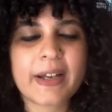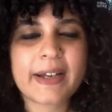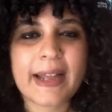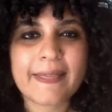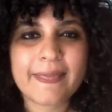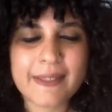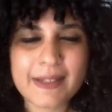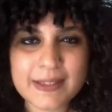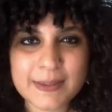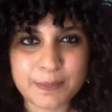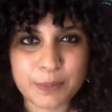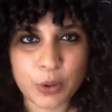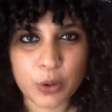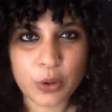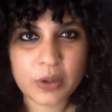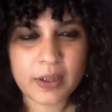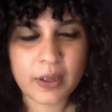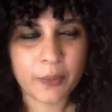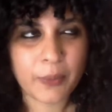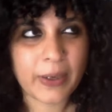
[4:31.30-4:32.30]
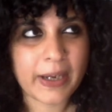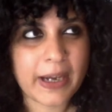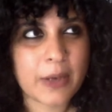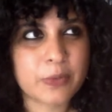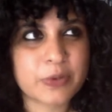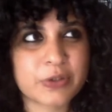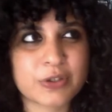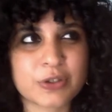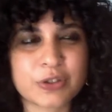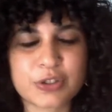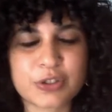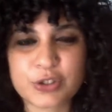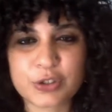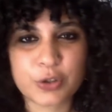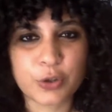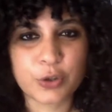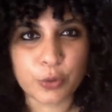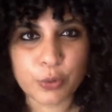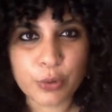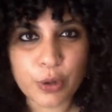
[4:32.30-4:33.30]
read this book when I was in
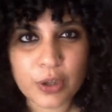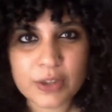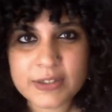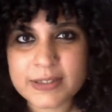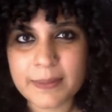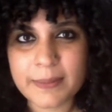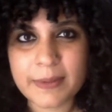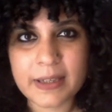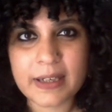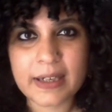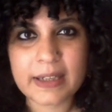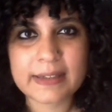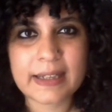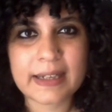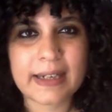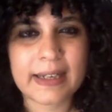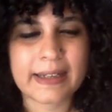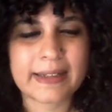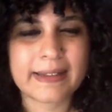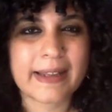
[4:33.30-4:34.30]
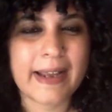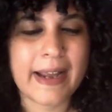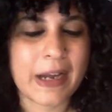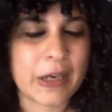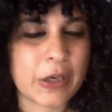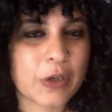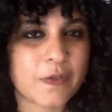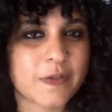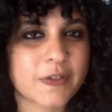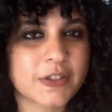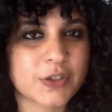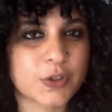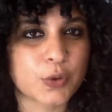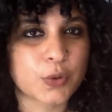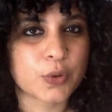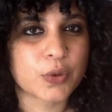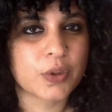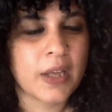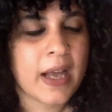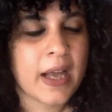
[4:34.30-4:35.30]
school or something like that, like at the end of
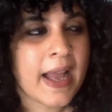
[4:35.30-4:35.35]
school,